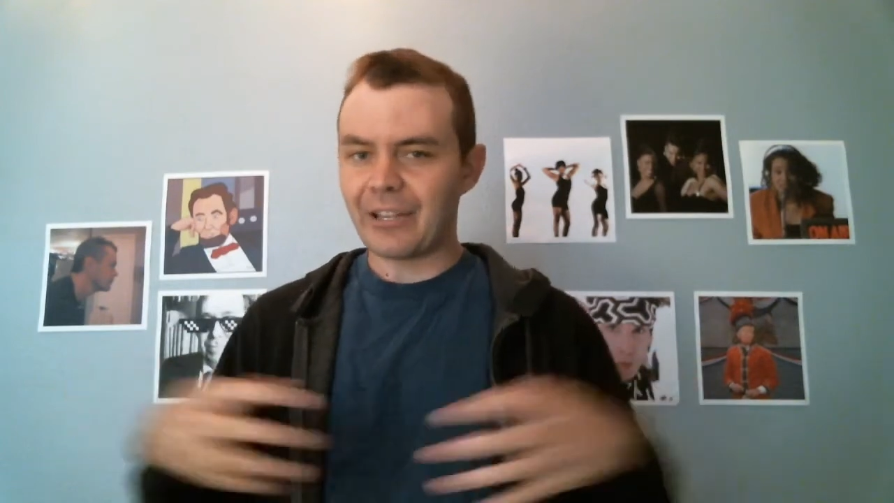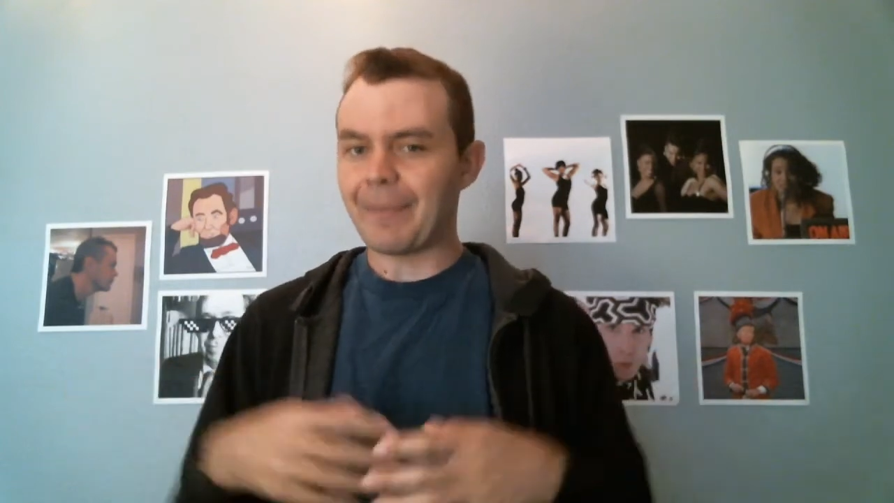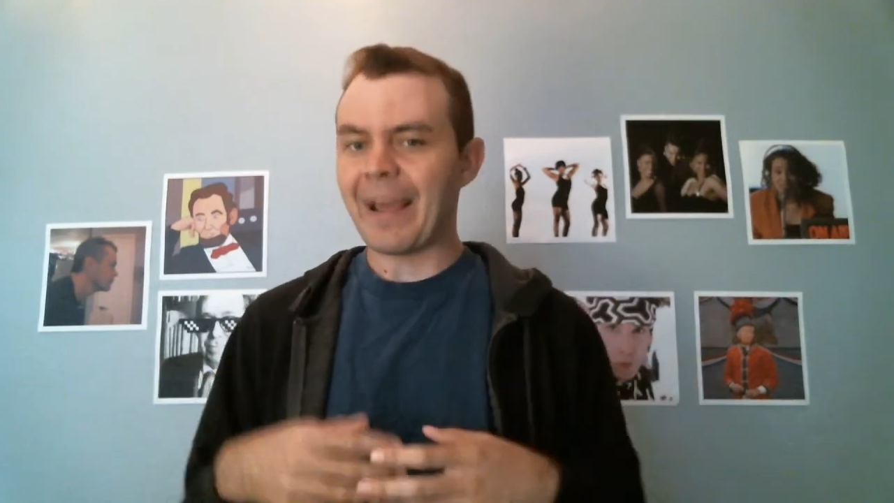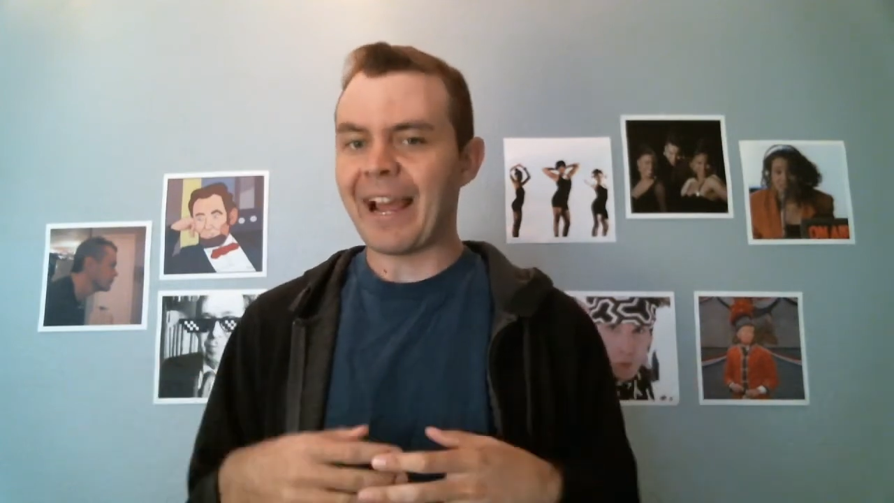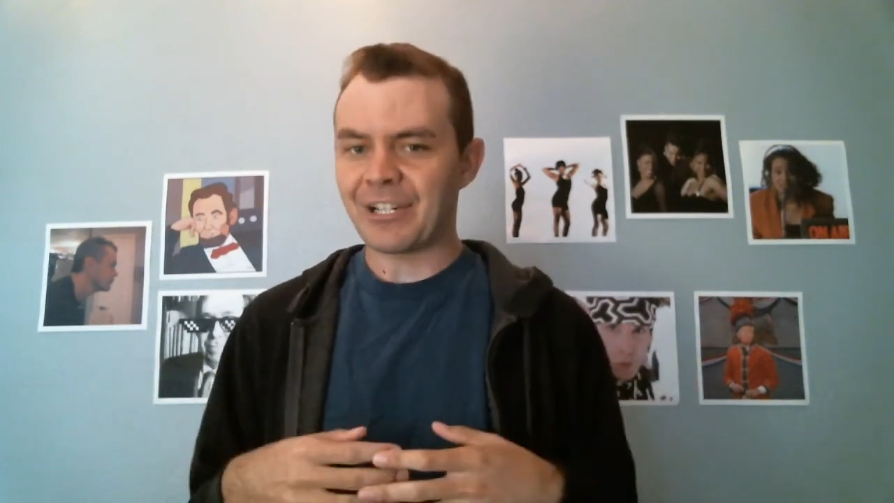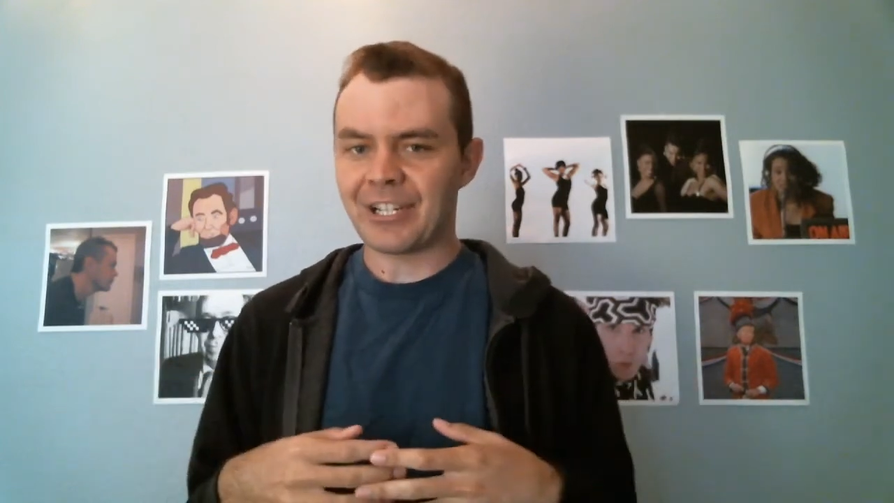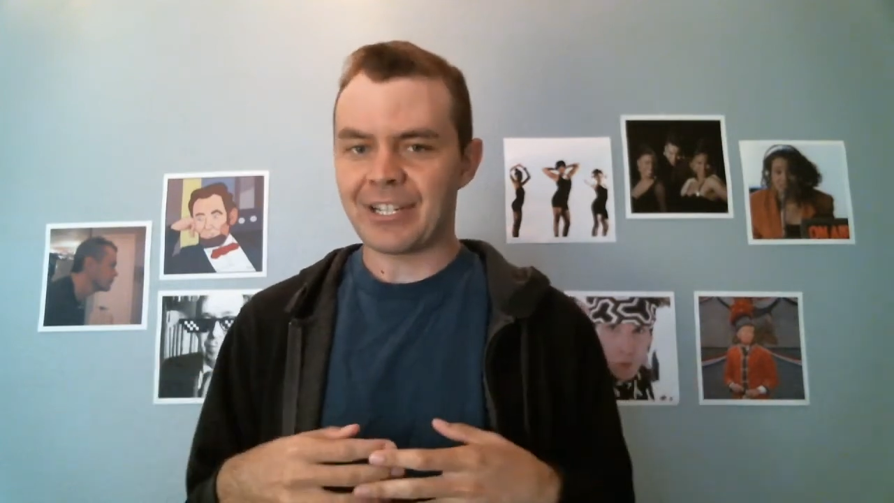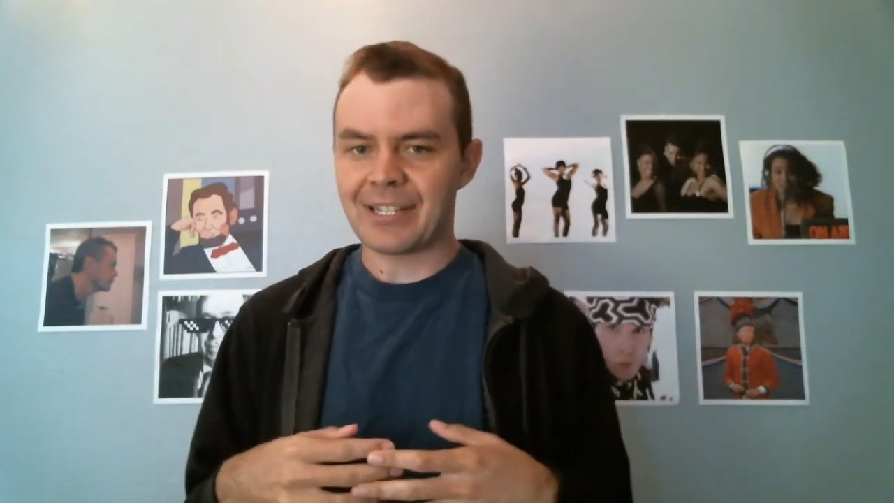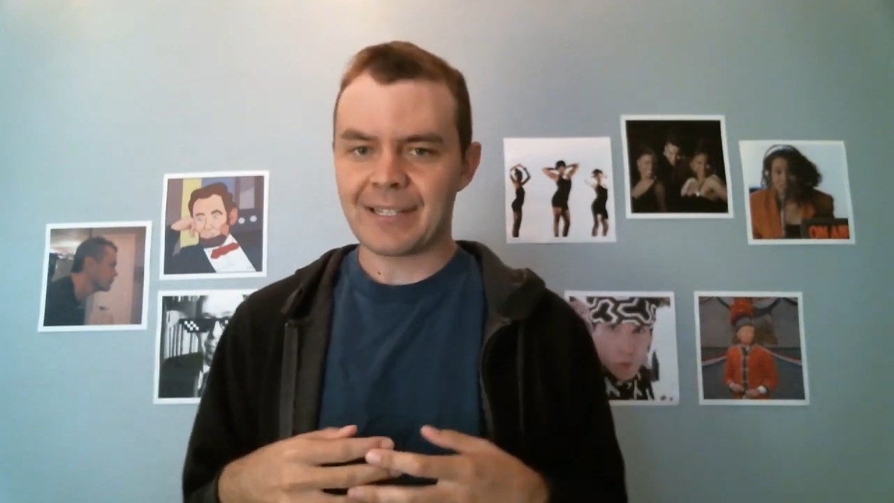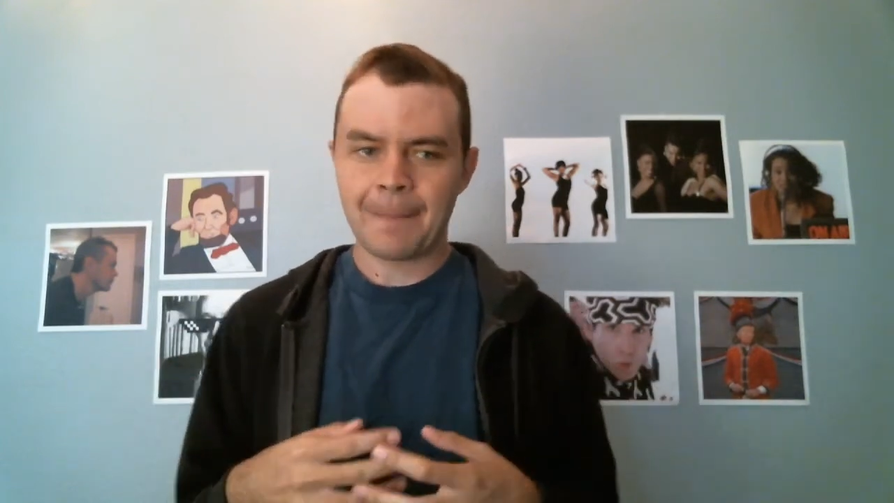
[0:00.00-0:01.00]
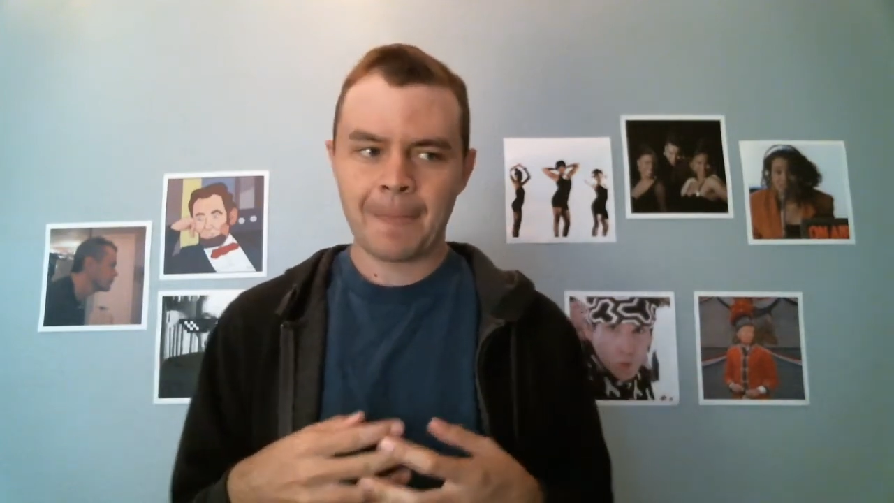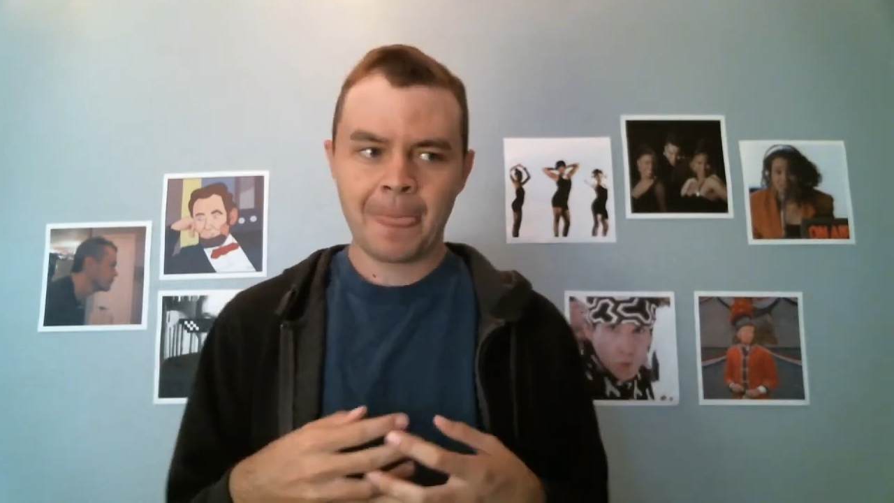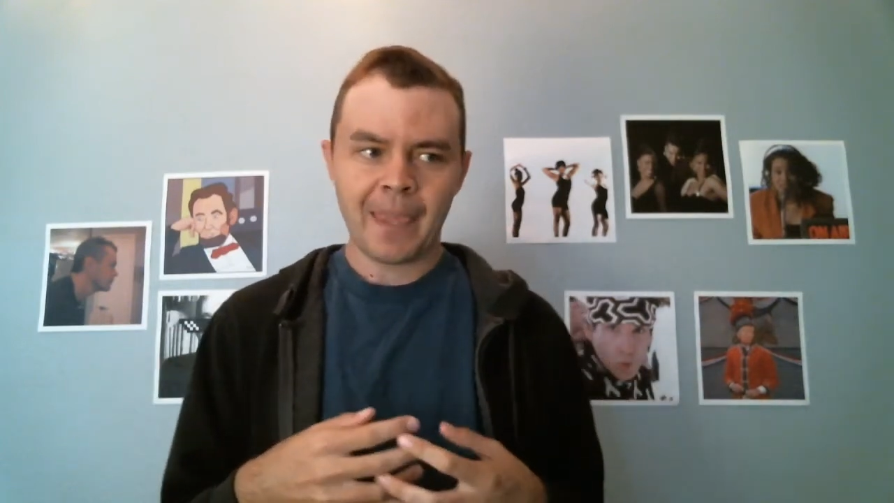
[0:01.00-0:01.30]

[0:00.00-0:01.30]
of the passions